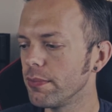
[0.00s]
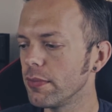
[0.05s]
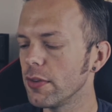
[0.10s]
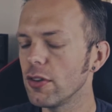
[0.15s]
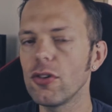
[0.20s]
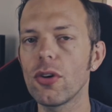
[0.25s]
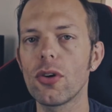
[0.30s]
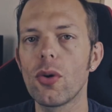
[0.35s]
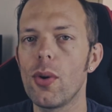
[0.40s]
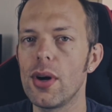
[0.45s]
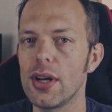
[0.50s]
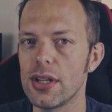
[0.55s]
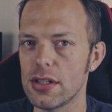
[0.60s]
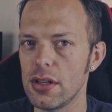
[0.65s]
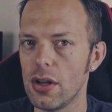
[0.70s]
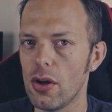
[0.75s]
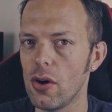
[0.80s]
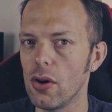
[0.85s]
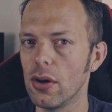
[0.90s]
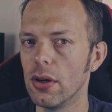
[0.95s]
It's not quite as
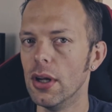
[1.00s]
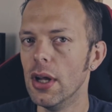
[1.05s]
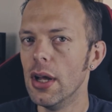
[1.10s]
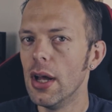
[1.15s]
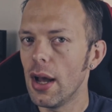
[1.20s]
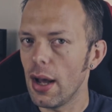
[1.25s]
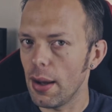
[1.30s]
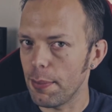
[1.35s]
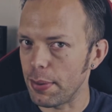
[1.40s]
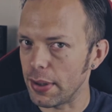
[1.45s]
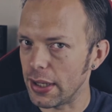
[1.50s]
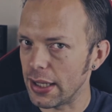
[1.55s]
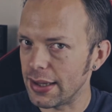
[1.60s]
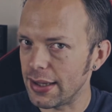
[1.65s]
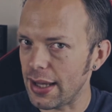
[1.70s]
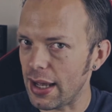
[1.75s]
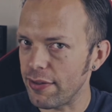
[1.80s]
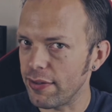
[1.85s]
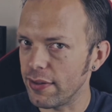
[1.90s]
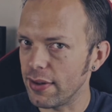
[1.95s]
long,
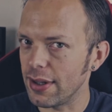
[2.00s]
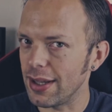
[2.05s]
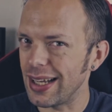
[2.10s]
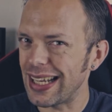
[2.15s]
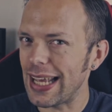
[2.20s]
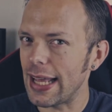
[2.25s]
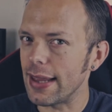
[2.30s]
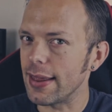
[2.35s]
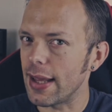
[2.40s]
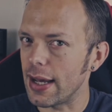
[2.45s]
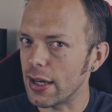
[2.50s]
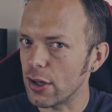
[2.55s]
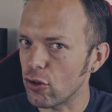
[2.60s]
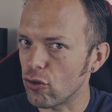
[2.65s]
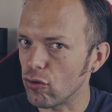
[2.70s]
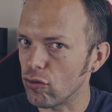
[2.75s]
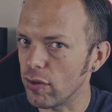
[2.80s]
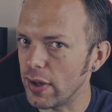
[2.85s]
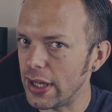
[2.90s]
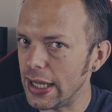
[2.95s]
but again, that
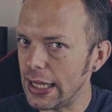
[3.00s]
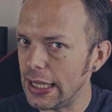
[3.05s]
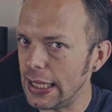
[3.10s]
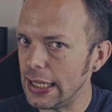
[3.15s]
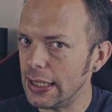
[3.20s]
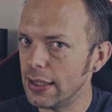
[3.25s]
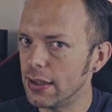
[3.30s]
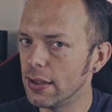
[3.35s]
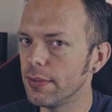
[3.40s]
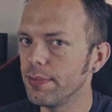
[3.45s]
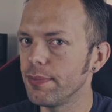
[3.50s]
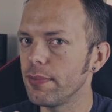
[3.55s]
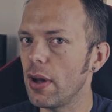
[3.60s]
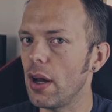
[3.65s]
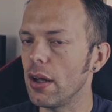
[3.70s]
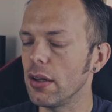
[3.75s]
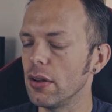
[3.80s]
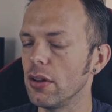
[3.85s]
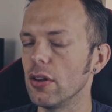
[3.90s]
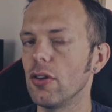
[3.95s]
green,
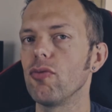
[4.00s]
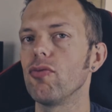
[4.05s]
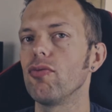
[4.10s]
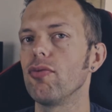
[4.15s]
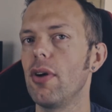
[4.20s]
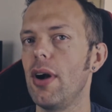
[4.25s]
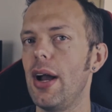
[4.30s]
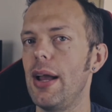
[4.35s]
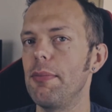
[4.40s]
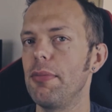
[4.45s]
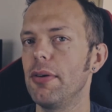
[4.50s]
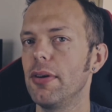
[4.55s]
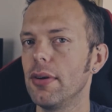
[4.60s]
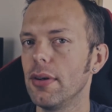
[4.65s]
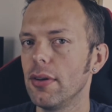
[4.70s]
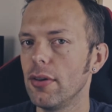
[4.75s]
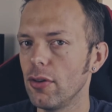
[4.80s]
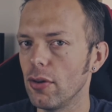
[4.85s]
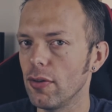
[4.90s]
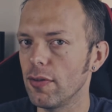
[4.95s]
underripe
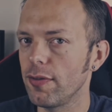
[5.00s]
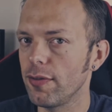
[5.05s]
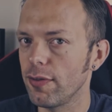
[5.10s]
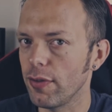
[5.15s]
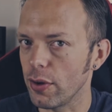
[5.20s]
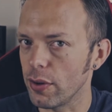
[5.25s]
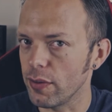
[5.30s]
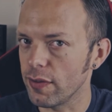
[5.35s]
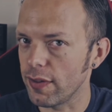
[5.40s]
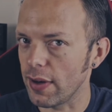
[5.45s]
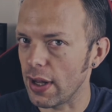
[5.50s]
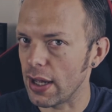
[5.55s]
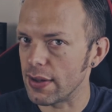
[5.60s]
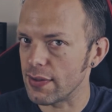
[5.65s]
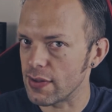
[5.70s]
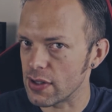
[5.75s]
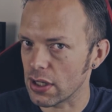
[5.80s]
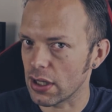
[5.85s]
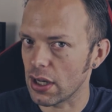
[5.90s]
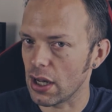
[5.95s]
sort of fruit
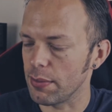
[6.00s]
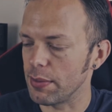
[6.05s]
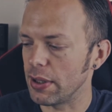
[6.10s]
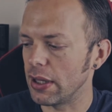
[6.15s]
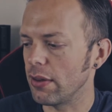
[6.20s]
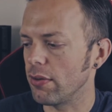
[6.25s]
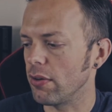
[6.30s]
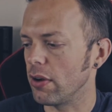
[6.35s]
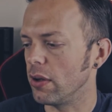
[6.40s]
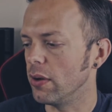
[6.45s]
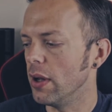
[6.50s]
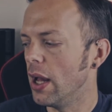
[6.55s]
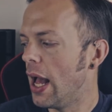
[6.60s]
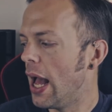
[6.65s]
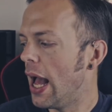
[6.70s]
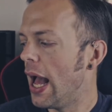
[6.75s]
flavours are coming through.